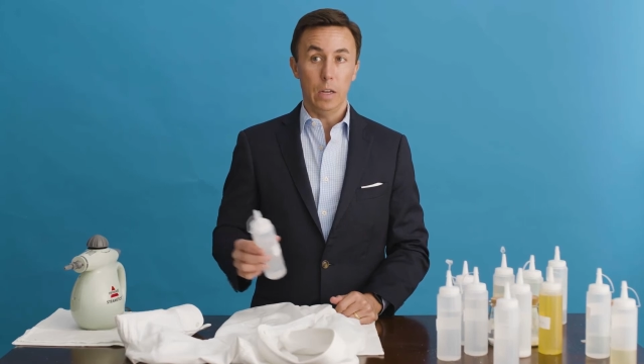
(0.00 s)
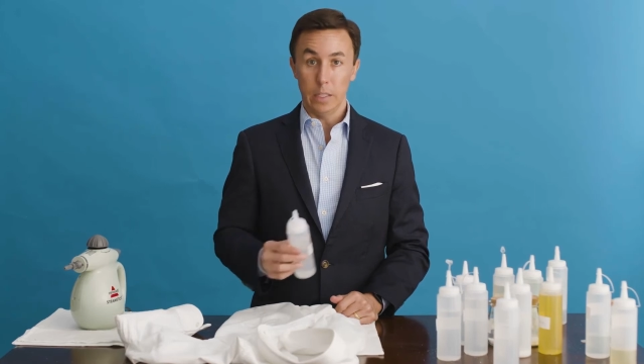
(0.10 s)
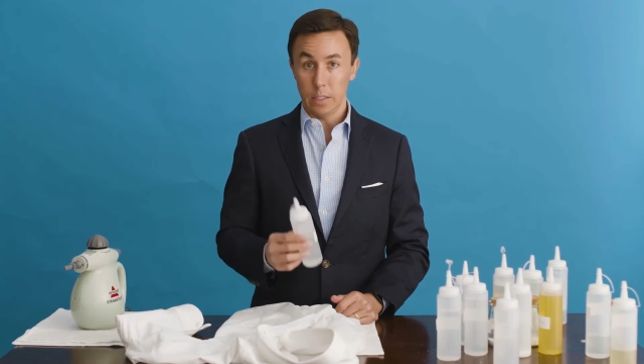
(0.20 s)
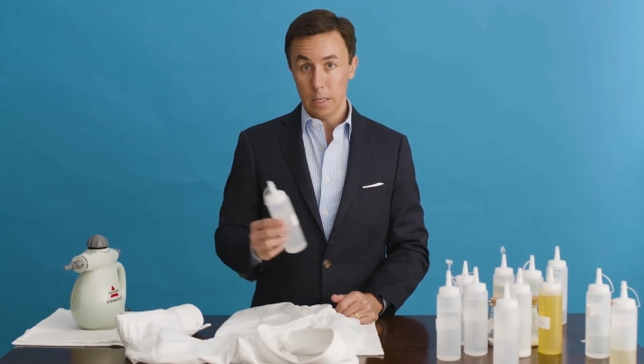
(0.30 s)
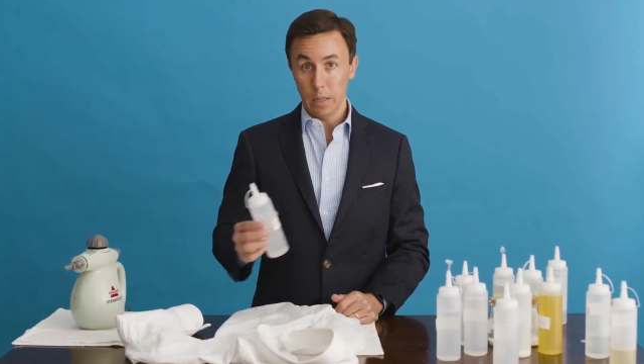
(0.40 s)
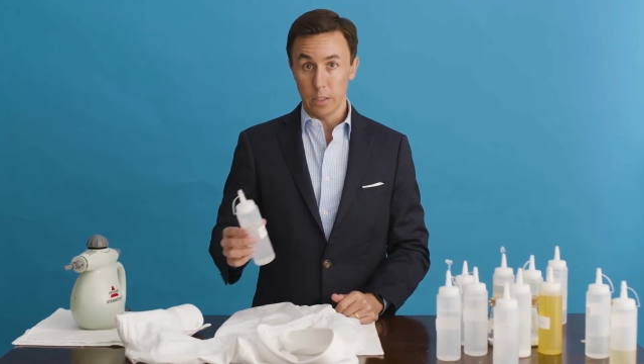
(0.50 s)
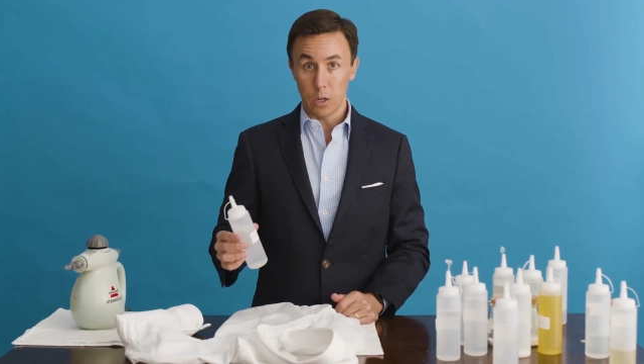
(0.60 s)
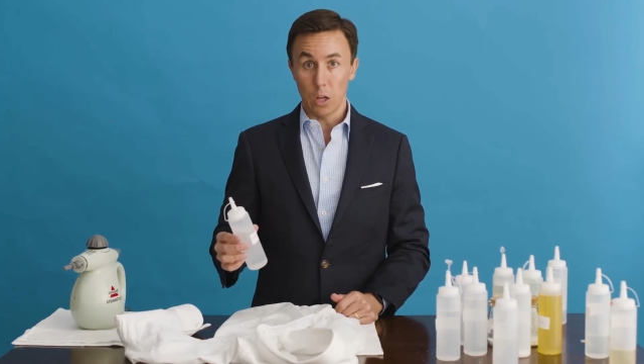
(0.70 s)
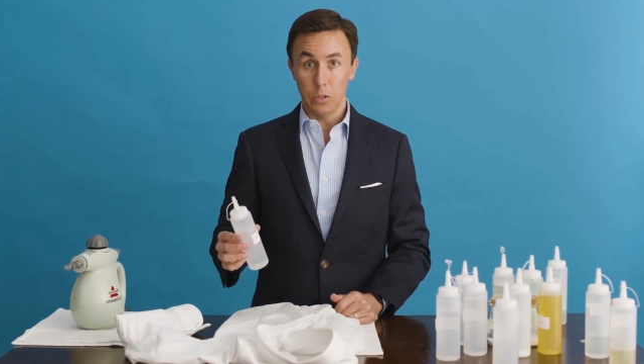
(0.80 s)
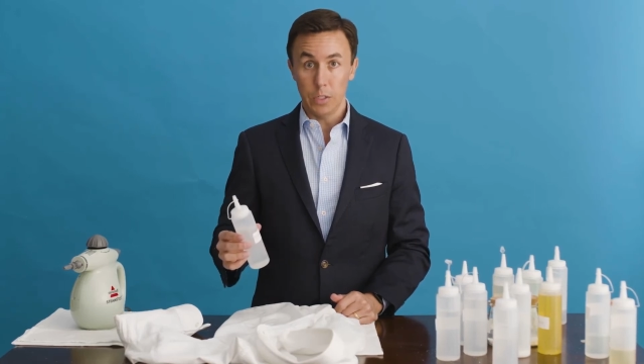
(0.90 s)
it's
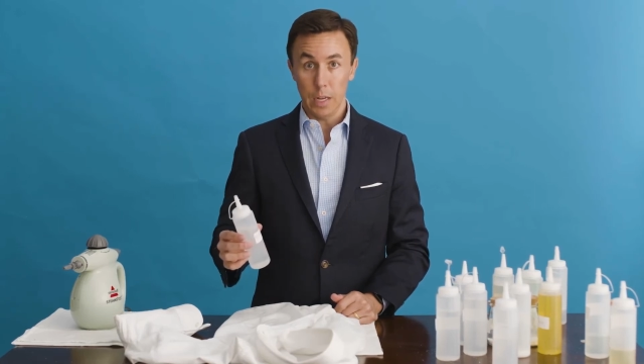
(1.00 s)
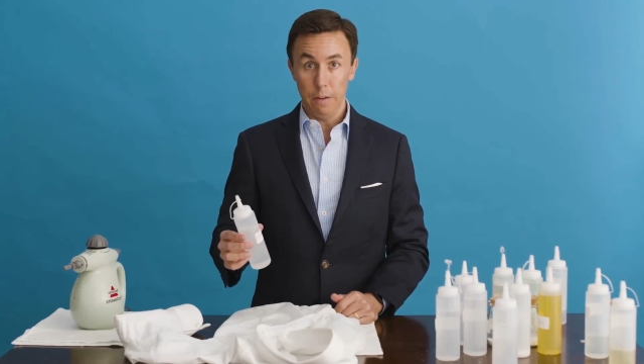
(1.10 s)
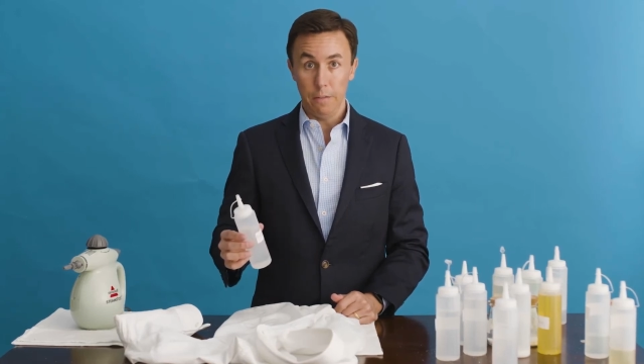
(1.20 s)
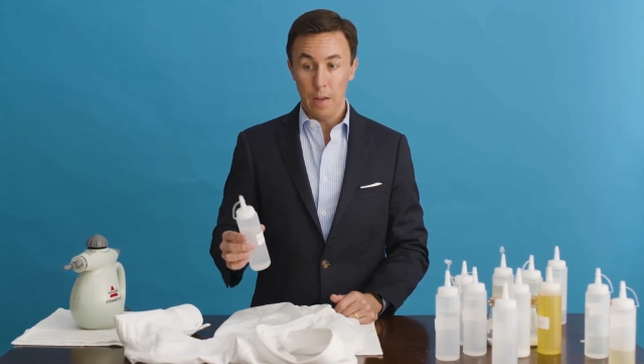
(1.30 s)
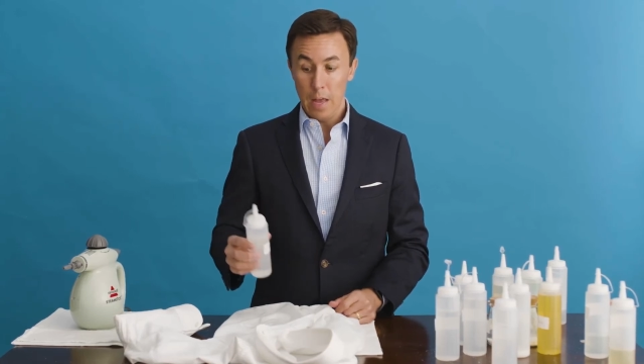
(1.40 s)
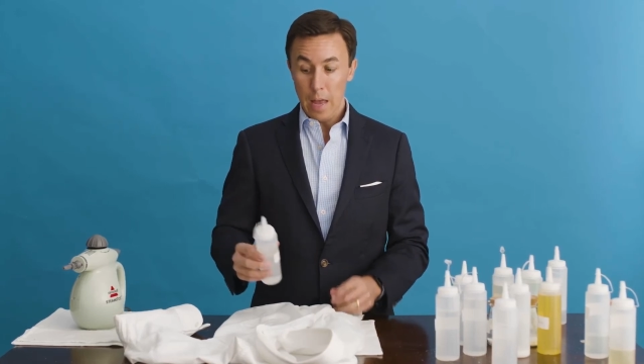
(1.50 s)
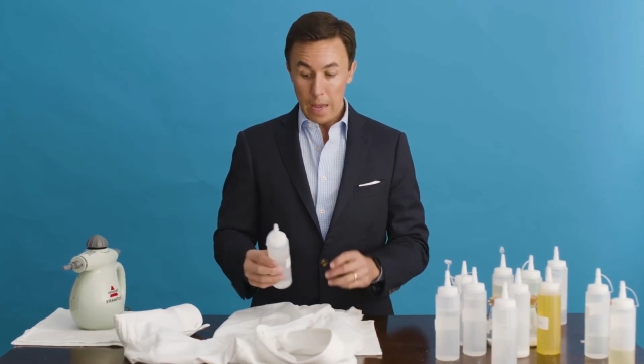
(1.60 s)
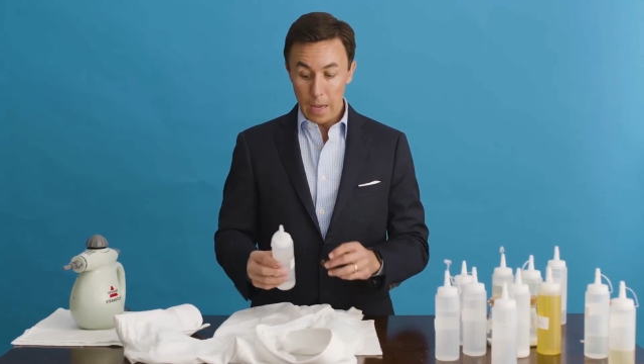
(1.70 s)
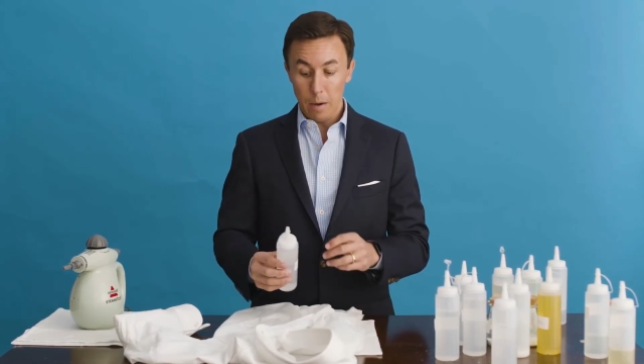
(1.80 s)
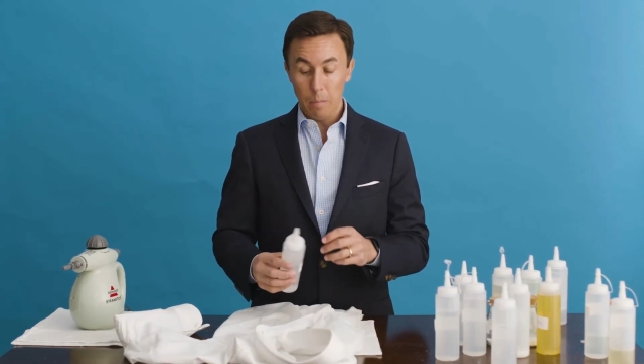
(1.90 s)
color safe,
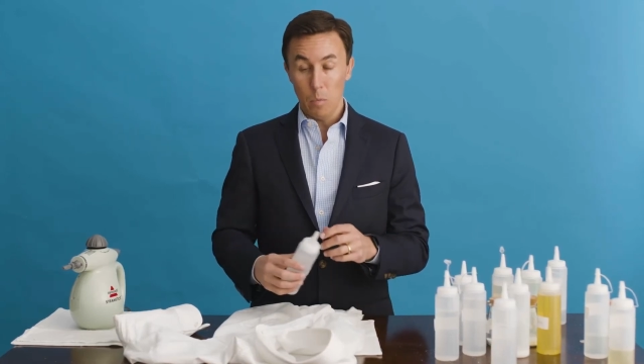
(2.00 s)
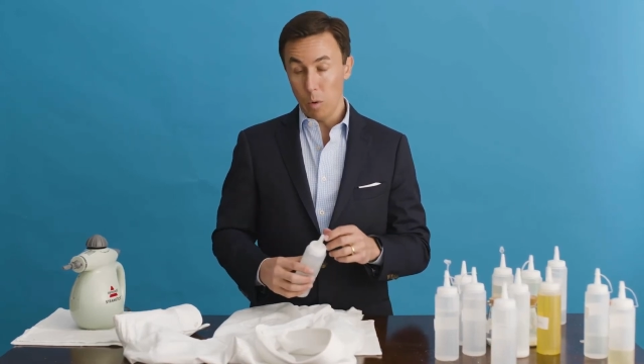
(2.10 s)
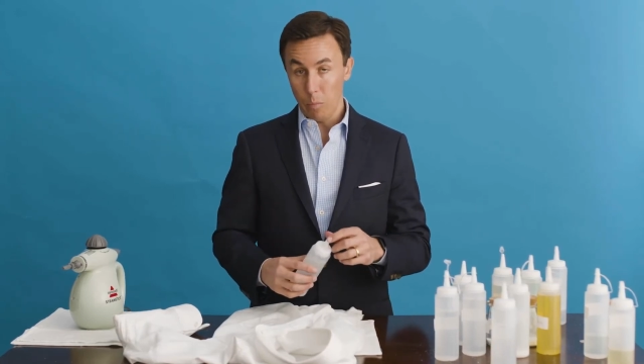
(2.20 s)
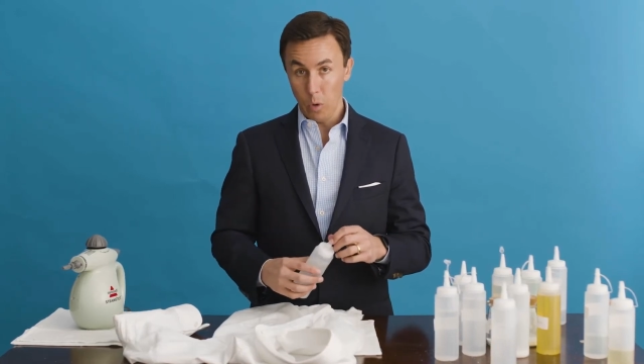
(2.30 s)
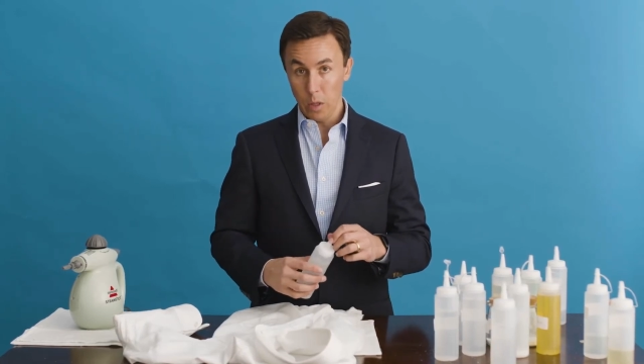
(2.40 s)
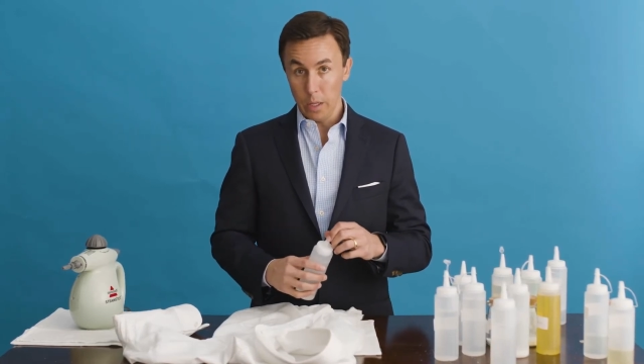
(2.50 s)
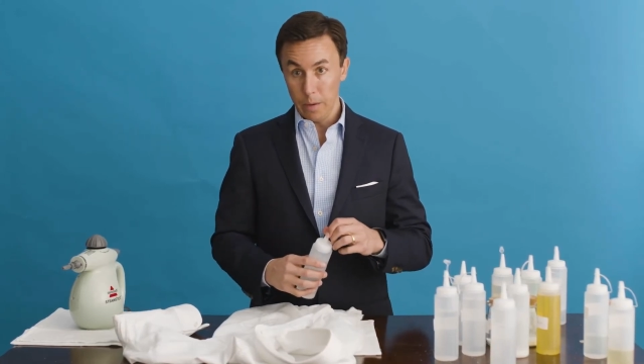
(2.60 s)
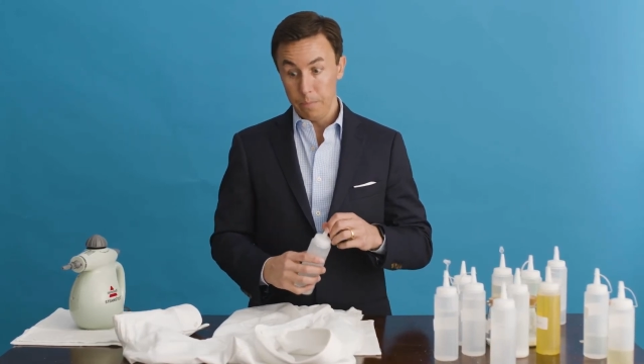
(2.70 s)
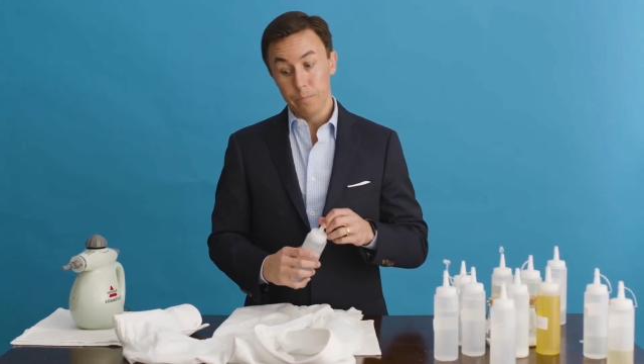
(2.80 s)
and more importantly,